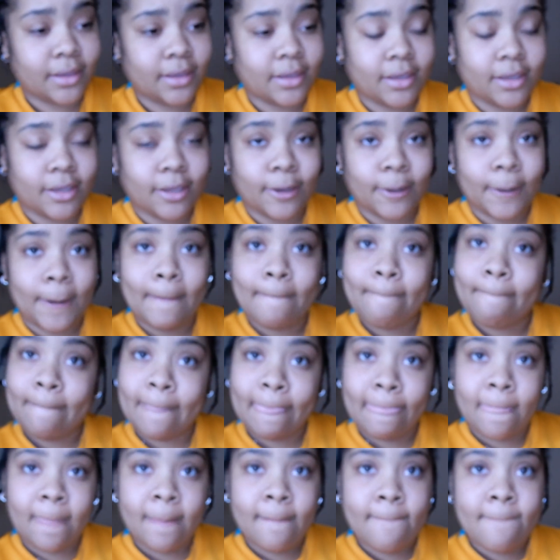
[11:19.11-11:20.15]
and
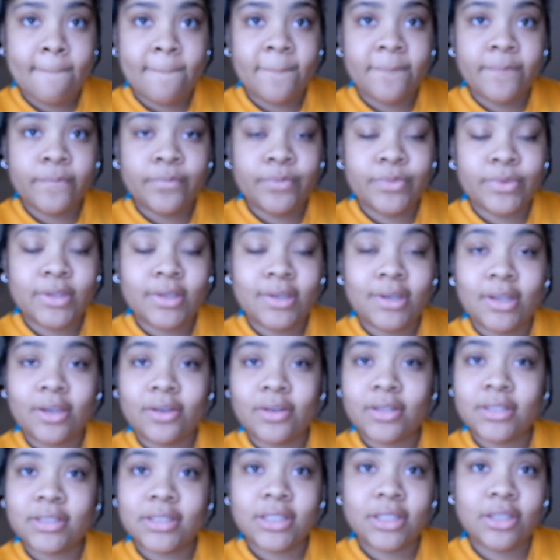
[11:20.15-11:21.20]
you
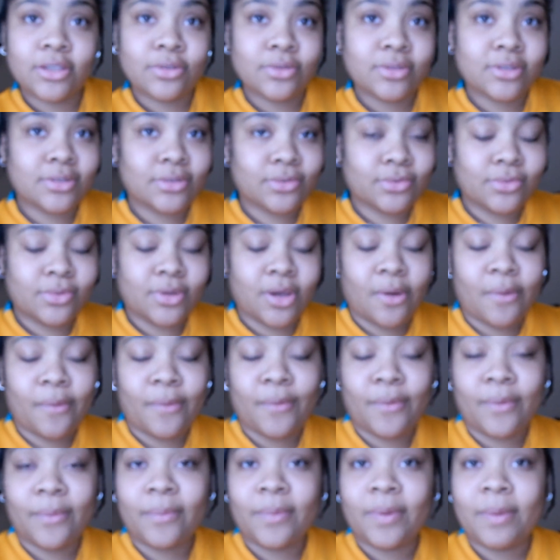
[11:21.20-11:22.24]
know, continue to go
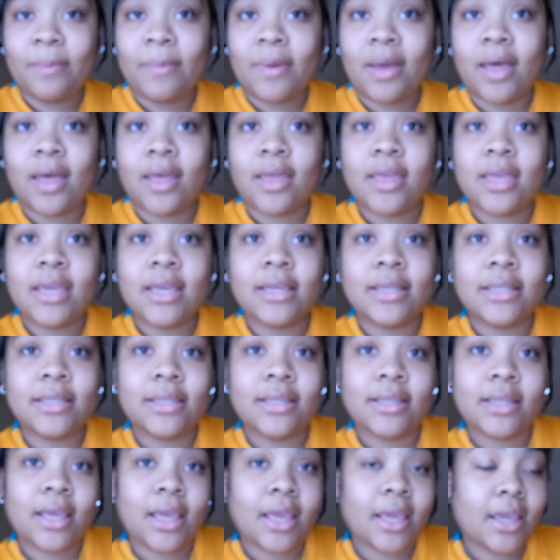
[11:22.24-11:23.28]
on with my
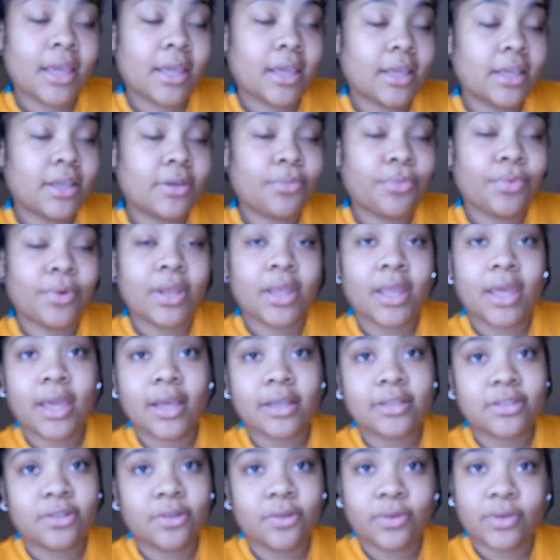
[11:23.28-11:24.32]
day,
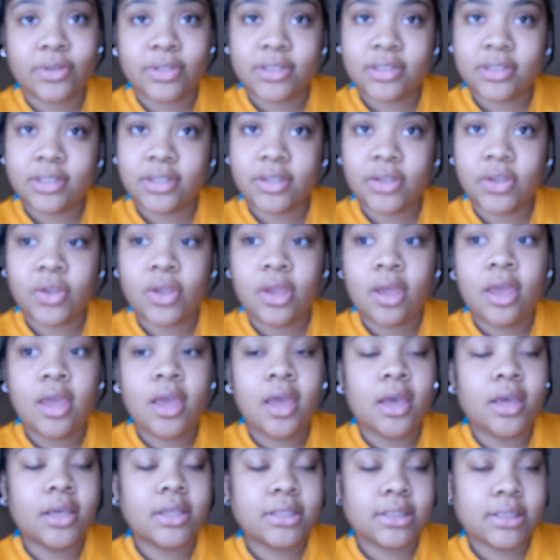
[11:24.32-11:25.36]
relax on this good
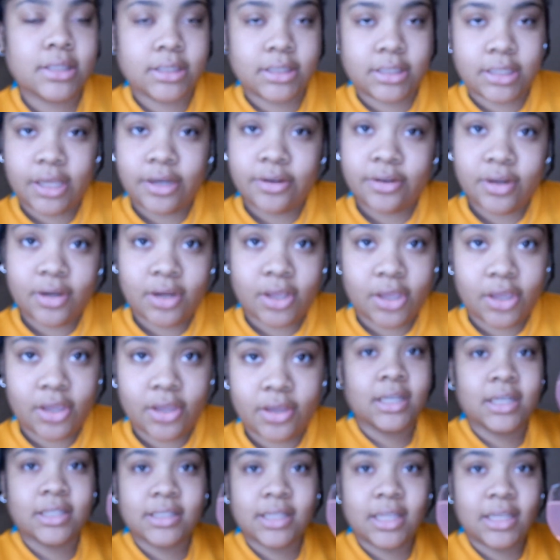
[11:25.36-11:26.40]

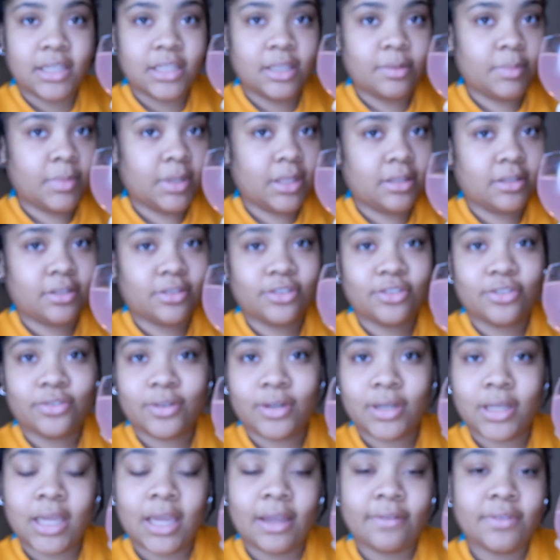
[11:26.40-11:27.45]
Saturday. Because I need me a little
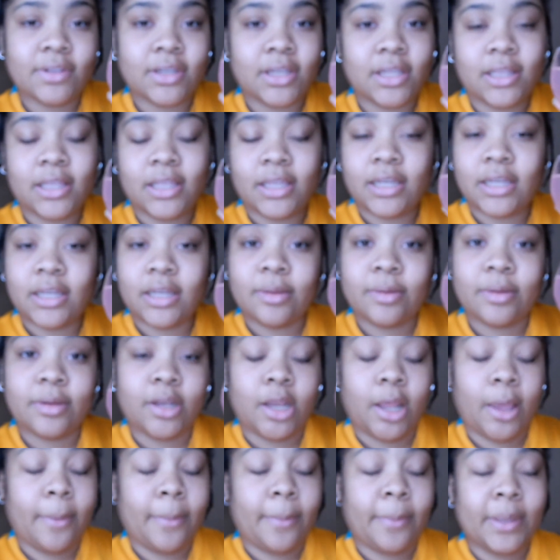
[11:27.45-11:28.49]
drink after that lady
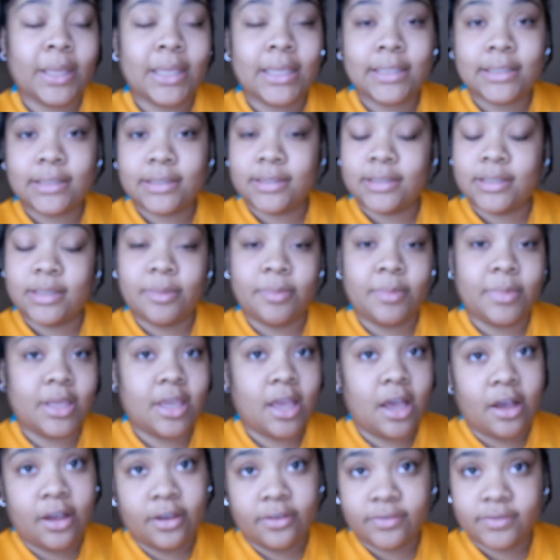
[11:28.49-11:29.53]
done pissed me
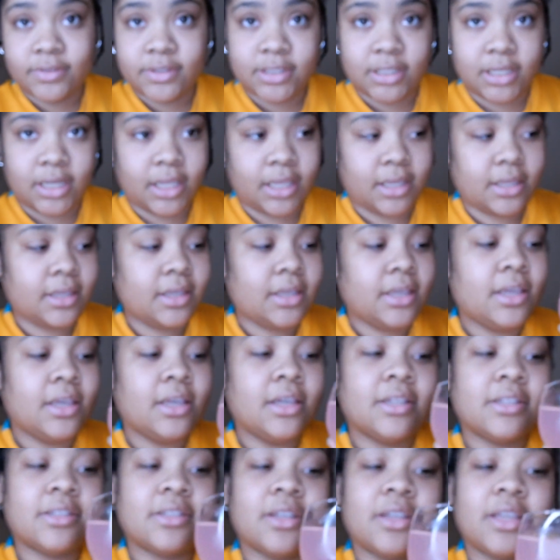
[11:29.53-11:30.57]
off today.
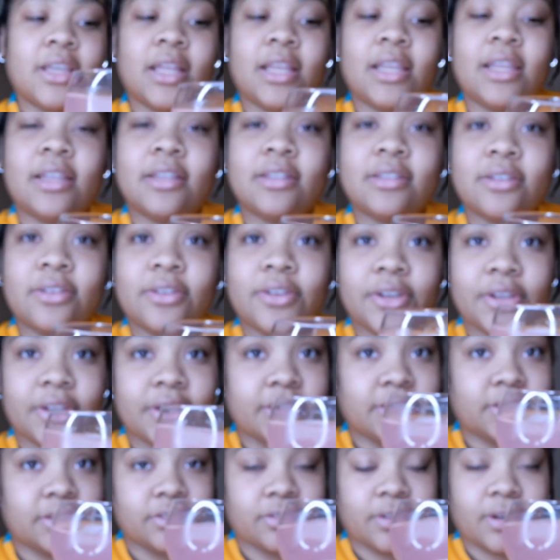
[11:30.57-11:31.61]
So, yeah, let's go ahead
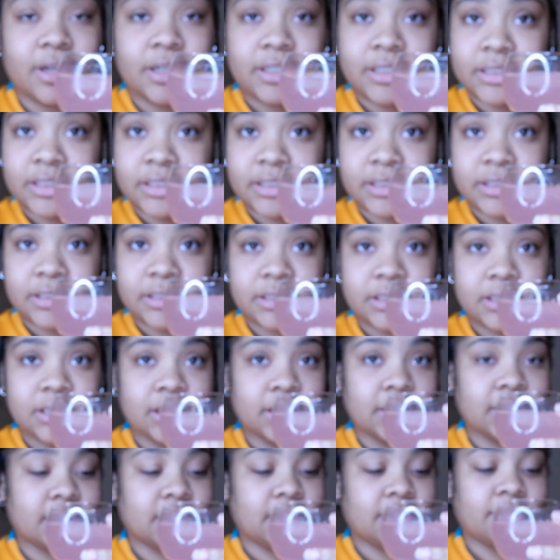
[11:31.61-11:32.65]
and try this.
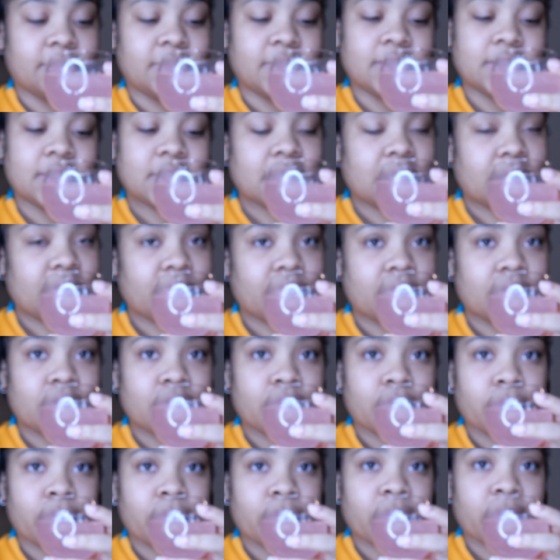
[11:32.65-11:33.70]
Let's see what it's
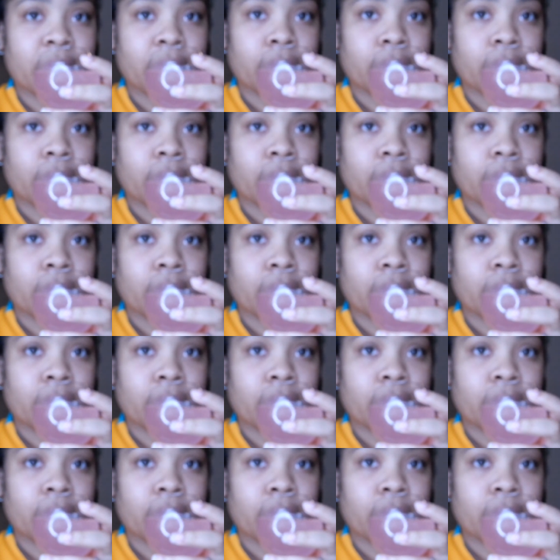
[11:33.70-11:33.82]
giving.